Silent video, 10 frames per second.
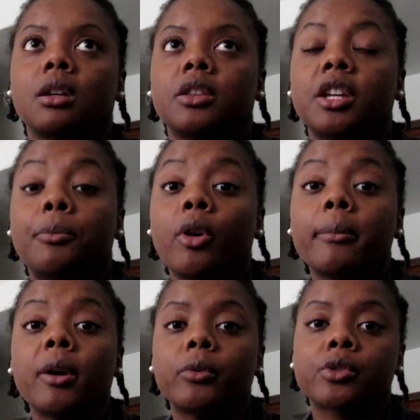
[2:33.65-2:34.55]
the
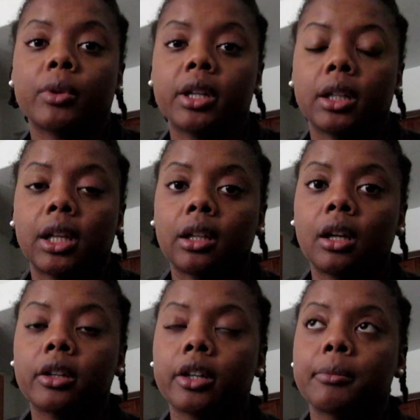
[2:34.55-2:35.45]
appointment was running a lot
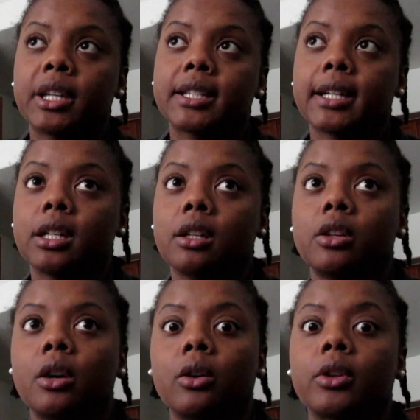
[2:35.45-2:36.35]
longer because I didn't
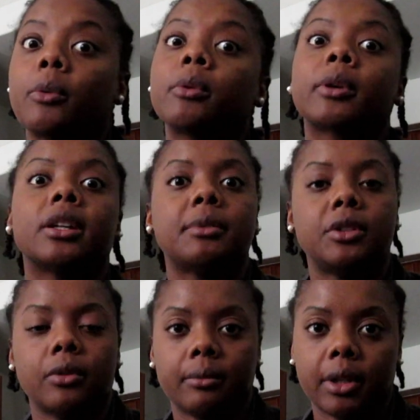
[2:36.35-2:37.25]
know that we were going to be
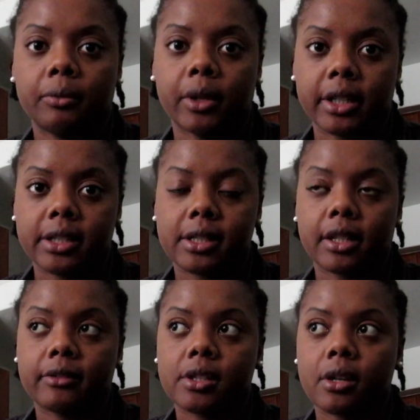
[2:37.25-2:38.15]
doing blood work and
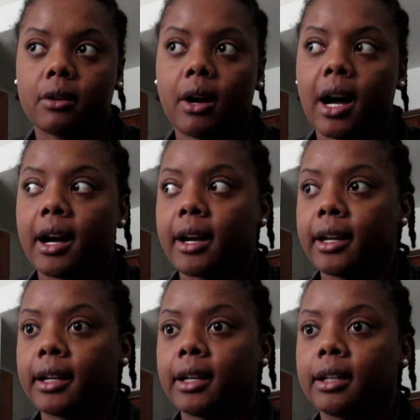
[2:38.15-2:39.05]
stuff. So
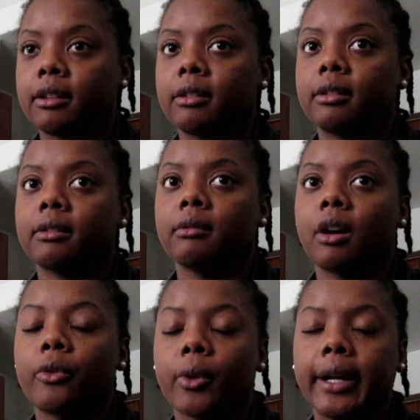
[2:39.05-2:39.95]
I
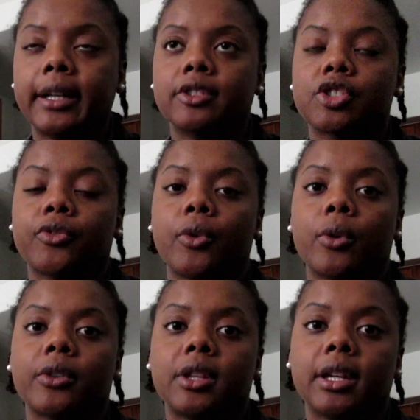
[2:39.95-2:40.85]
arranged
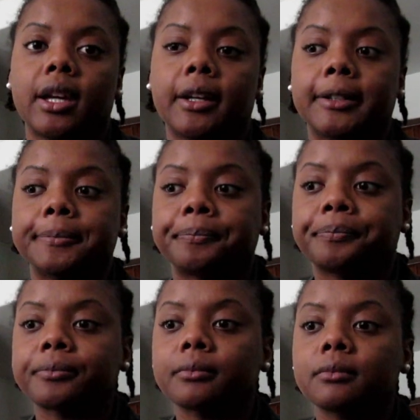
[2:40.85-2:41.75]
for the um,
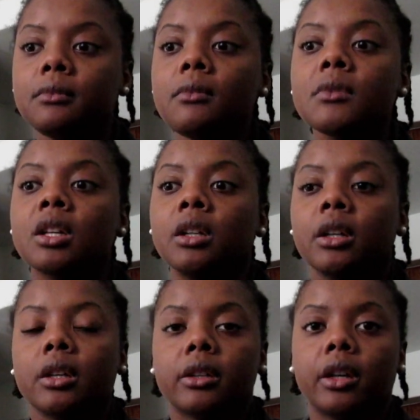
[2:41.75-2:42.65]

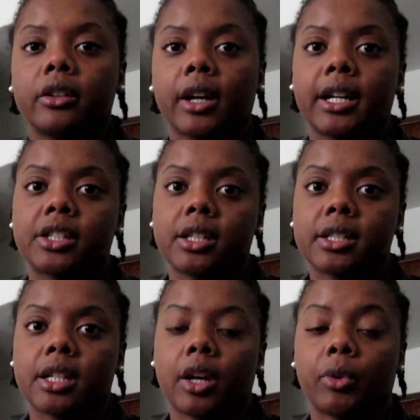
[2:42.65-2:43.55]
the other
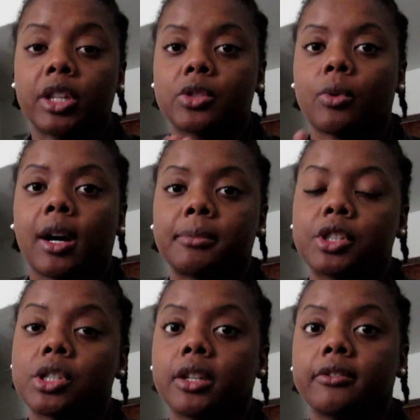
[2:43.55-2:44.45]
hygienist and I we swapped
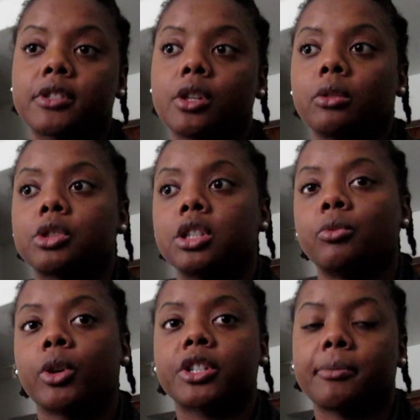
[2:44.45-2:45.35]
shifts. So she
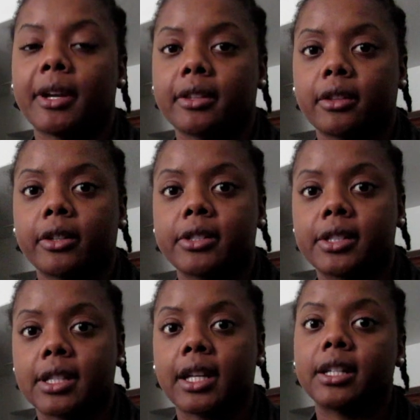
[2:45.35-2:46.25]
worked my
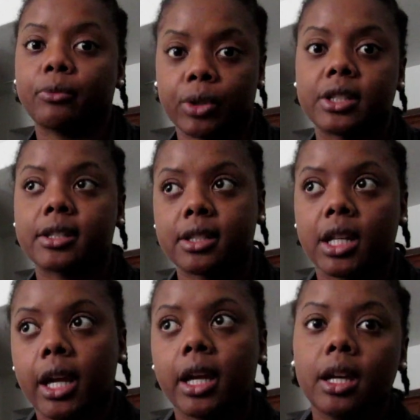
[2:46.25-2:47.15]
Thursday, which is
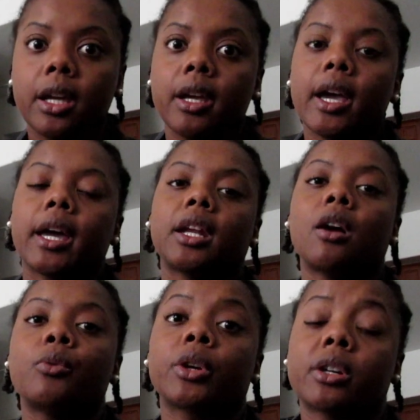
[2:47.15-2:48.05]
today, and
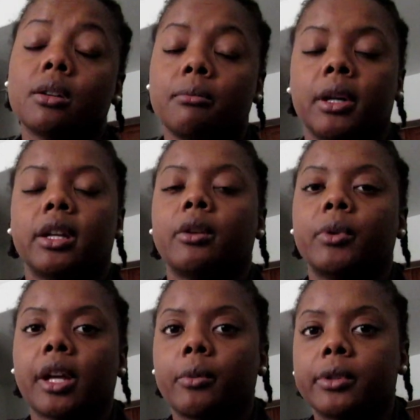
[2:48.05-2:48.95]
I'll work her Monday
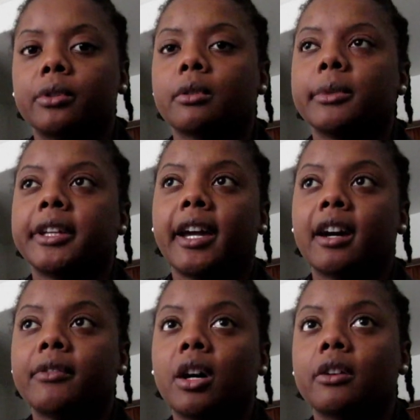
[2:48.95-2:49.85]
when I would normally
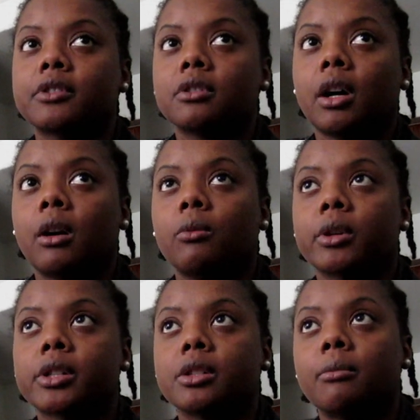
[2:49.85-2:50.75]
have off. So I'll
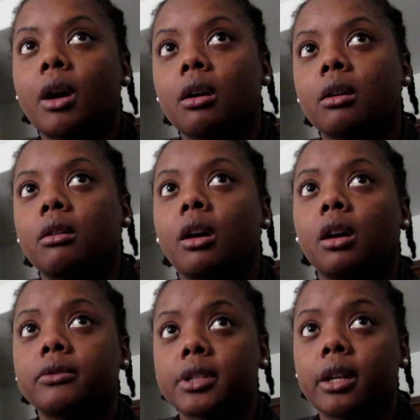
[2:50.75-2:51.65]
work tomorrow,
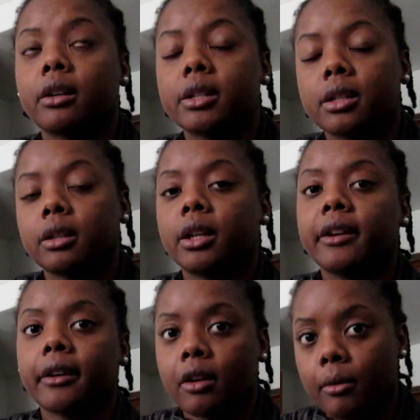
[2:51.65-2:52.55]
off Saturday,
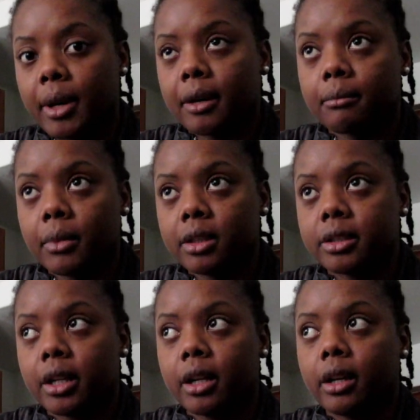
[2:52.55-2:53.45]
Sunday, and go back
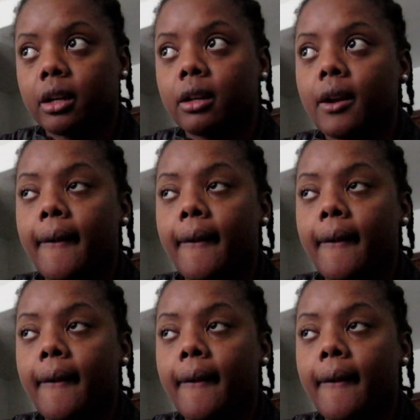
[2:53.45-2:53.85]
Monday